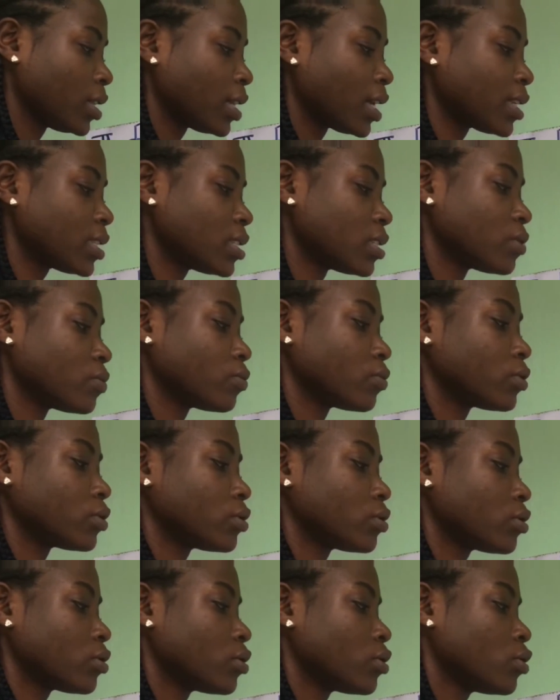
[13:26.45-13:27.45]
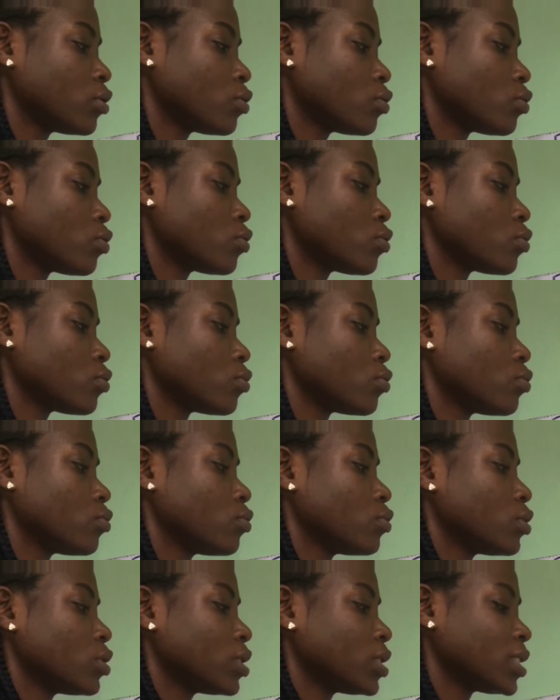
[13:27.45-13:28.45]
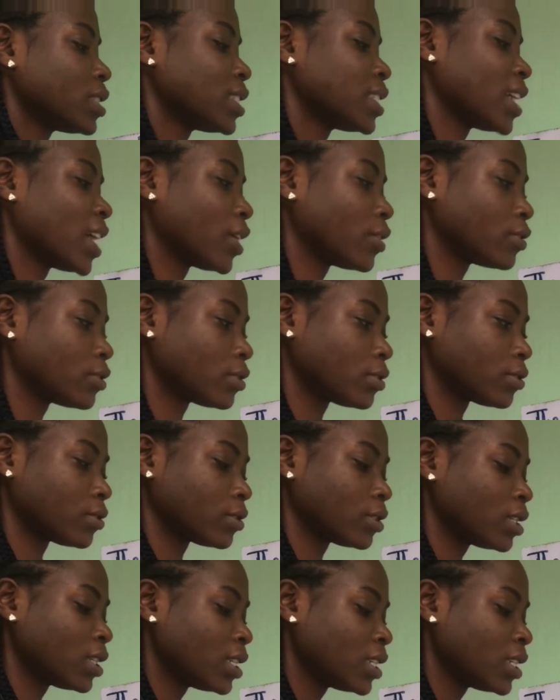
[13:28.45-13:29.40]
That is what? 2,000.